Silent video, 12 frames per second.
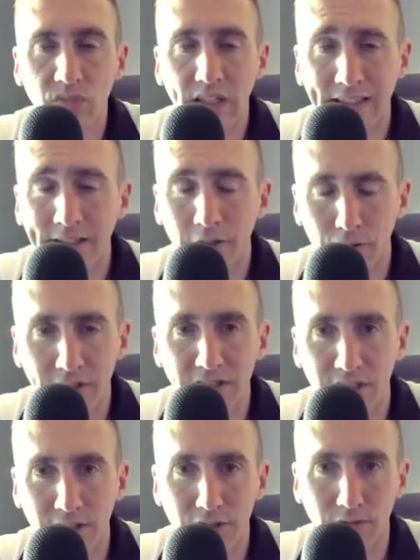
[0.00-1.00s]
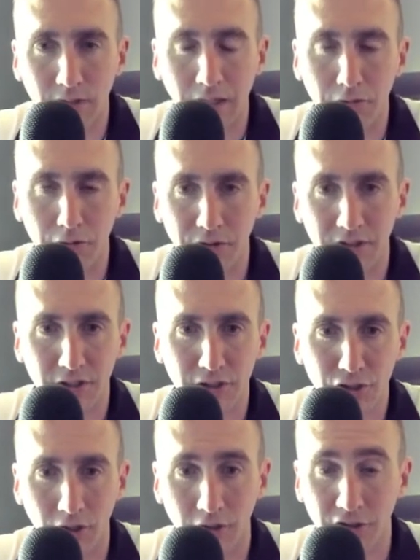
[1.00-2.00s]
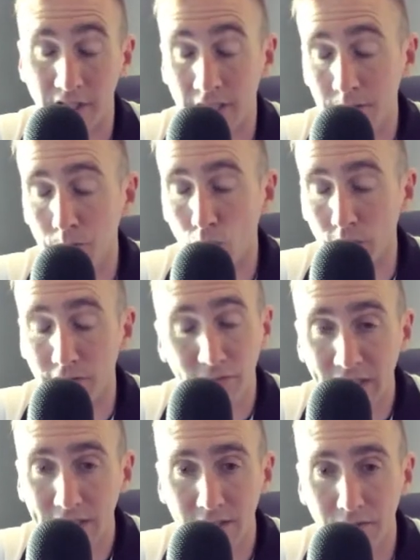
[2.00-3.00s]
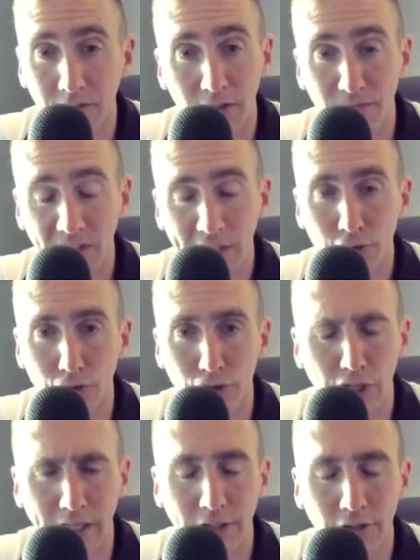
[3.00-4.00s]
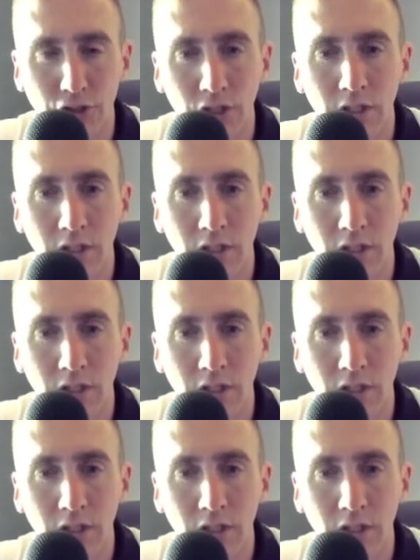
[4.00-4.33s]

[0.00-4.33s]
at increasing survival to discharge and more effective than vector change,